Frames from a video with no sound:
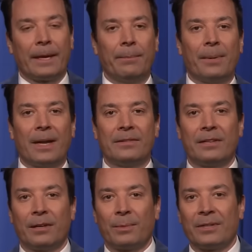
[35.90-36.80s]
Yep, Biden
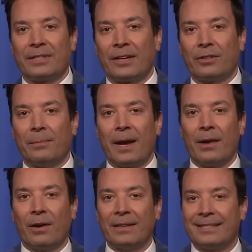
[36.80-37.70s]
celebrated Cinco de
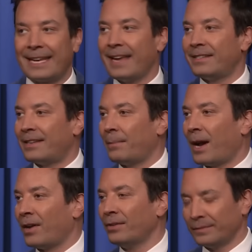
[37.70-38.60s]
Mayo on Seis de
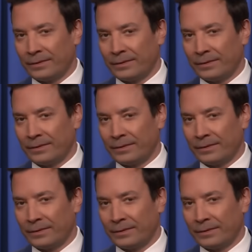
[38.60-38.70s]
Mayo.